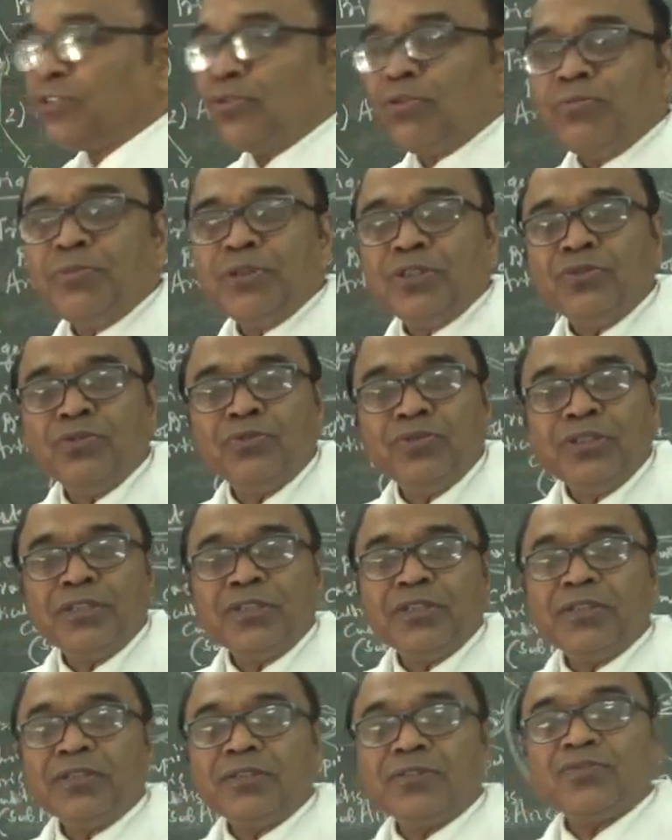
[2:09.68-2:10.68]
will be
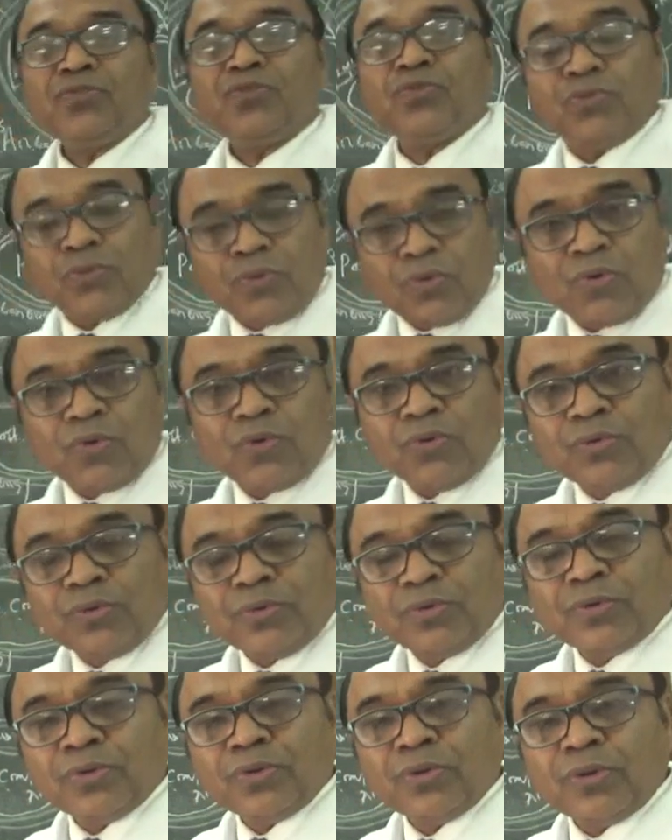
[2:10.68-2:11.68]
doing so
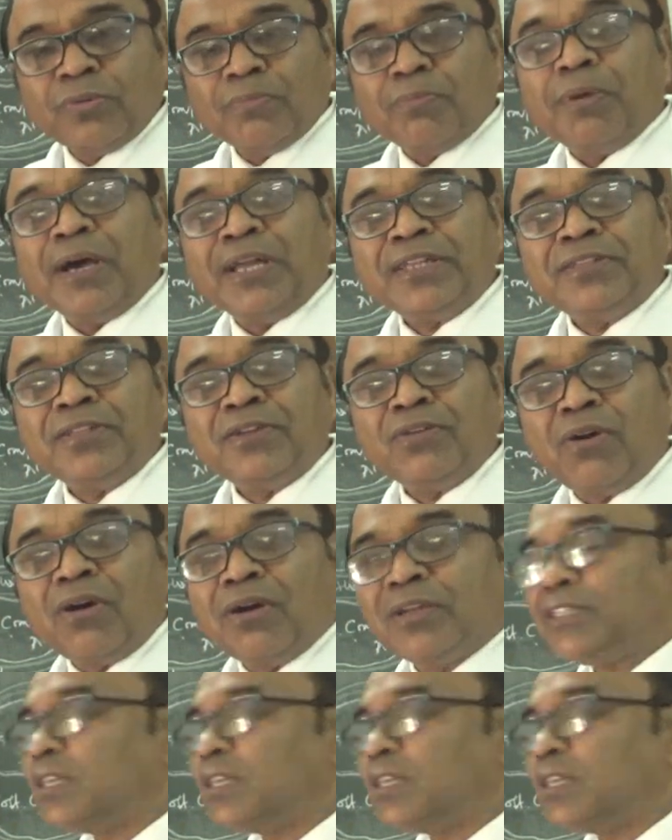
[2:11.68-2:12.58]
by the long